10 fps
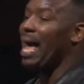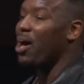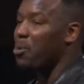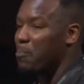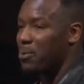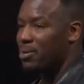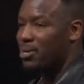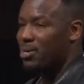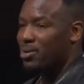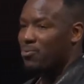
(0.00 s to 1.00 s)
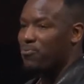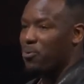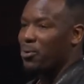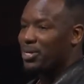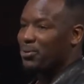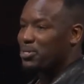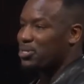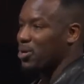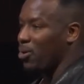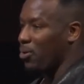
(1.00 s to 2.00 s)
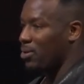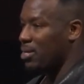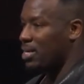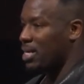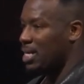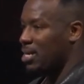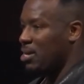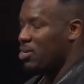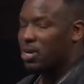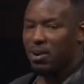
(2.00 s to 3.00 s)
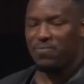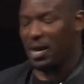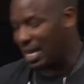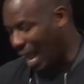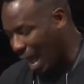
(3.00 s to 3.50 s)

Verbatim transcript: help for your soul. You're going to find